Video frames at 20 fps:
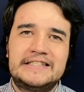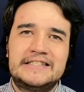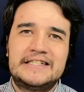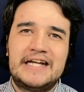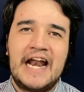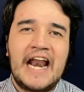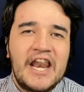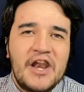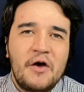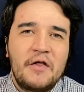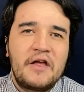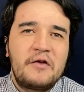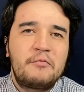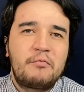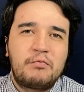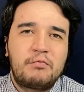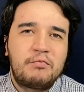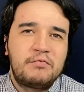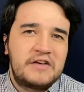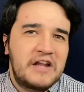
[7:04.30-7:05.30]
And I know they
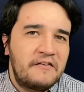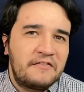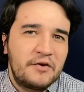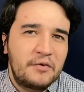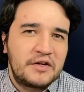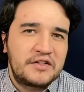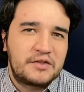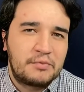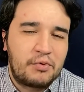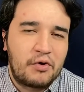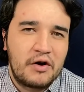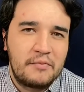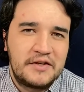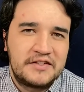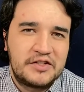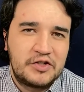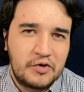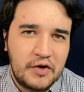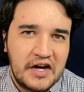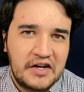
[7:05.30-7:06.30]
definitely want to support him as
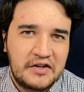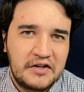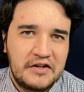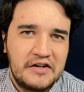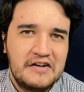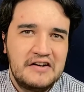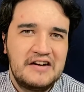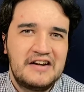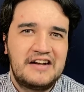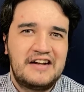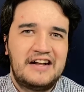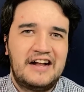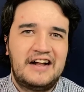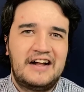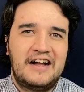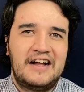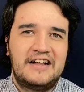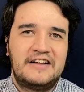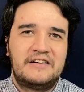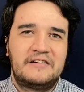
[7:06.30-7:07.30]
a director,
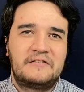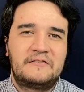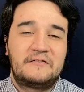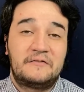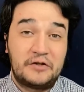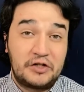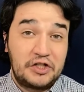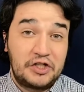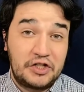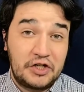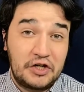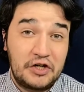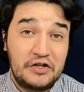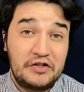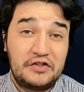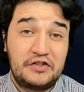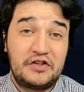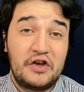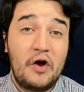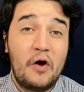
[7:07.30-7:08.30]
for sure.
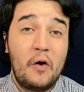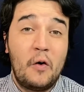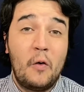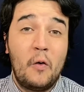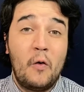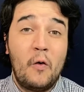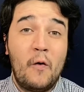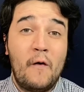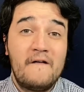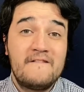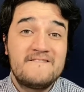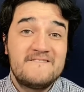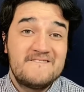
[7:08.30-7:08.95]
So